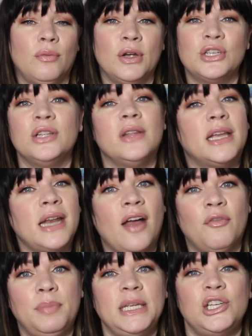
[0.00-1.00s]
wishing they could
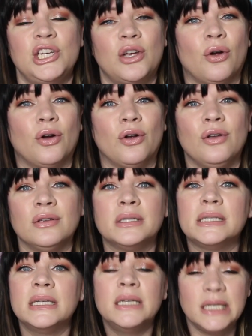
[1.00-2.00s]
have beachy
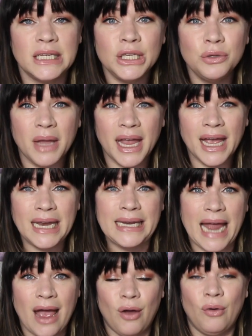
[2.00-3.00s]
curls, you can
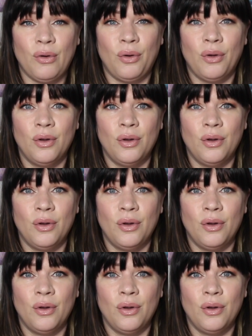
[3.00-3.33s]
now.